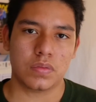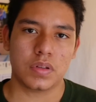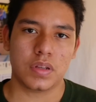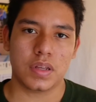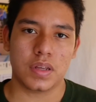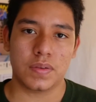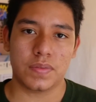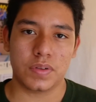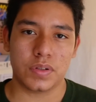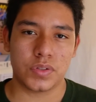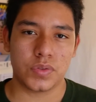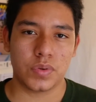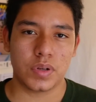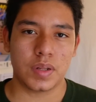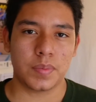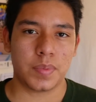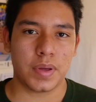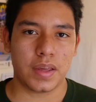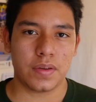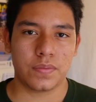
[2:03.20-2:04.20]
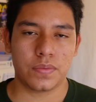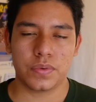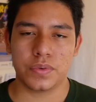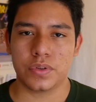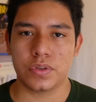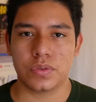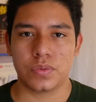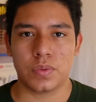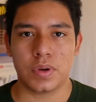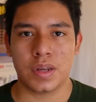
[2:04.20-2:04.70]
if it's really painful,
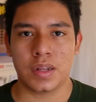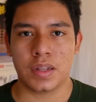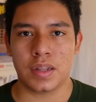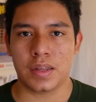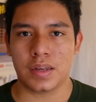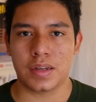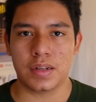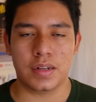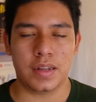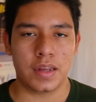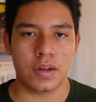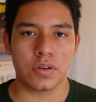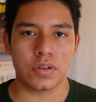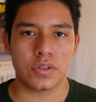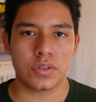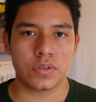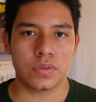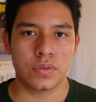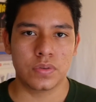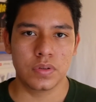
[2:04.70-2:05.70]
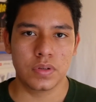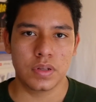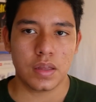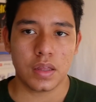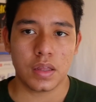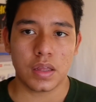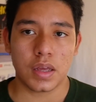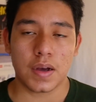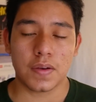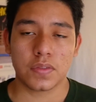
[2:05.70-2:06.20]
just wait like a day or two.
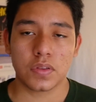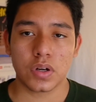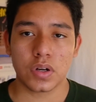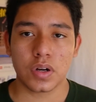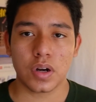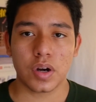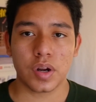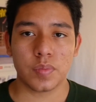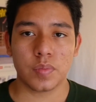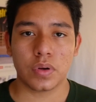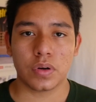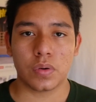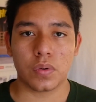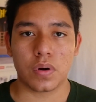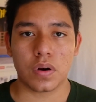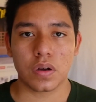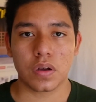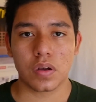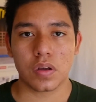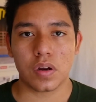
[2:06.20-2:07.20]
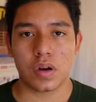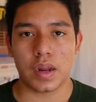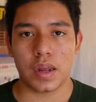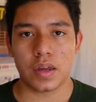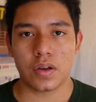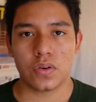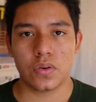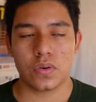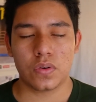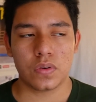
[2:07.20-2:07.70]
After you're able to walk on your
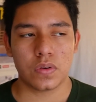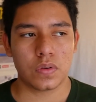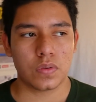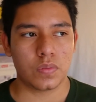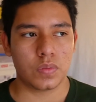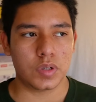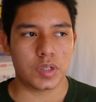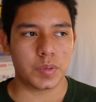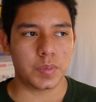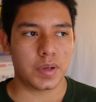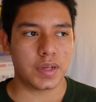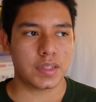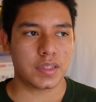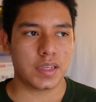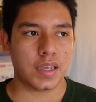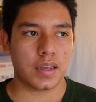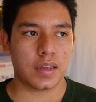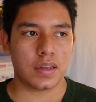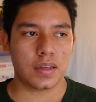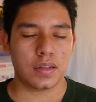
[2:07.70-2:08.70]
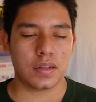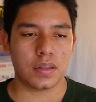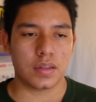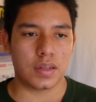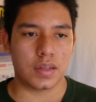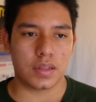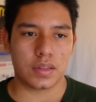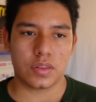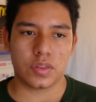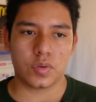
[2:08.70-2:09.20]
ankle, which might take
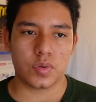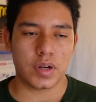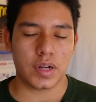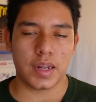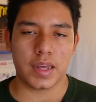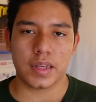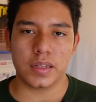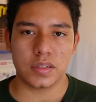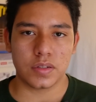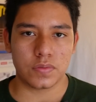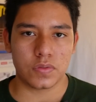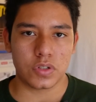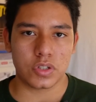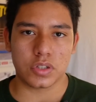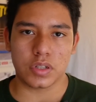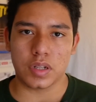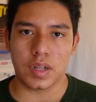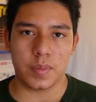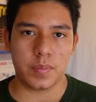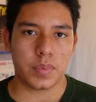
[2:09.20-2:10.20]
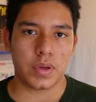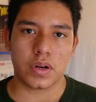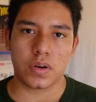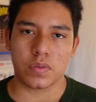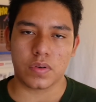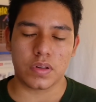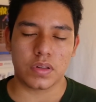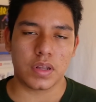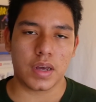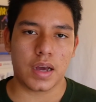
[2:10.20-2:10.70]
like 3 days of just limping
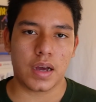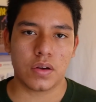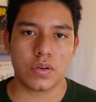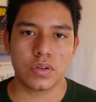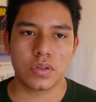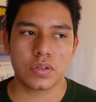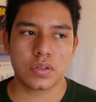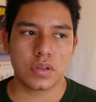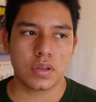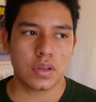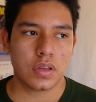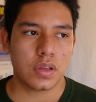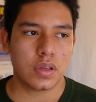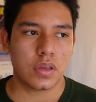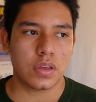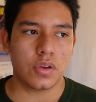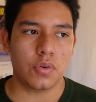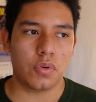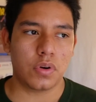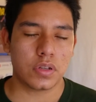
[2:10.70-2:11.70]
around the house, you want to